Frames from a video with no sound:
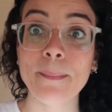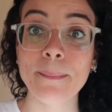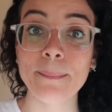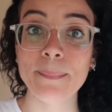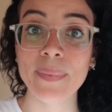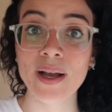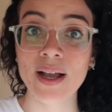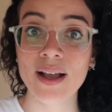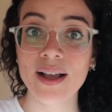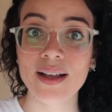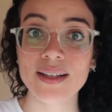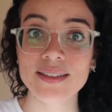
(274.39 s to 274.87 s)

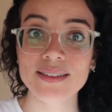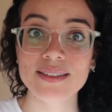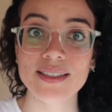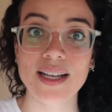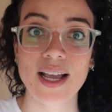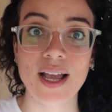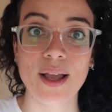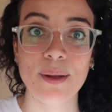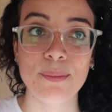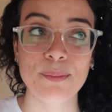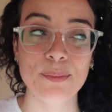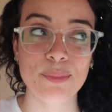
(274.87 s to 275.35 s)
but
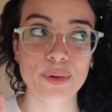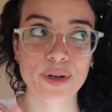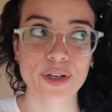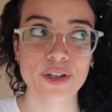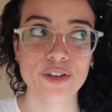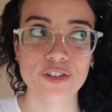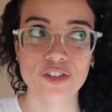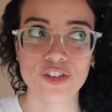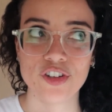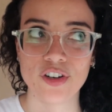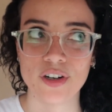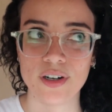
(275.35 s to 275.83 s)
I'm
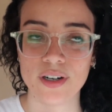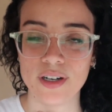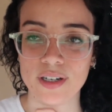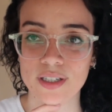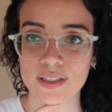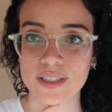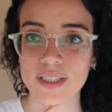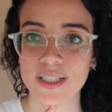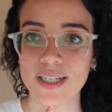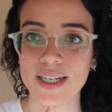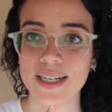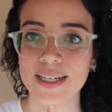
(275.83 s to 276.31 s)
pretty sure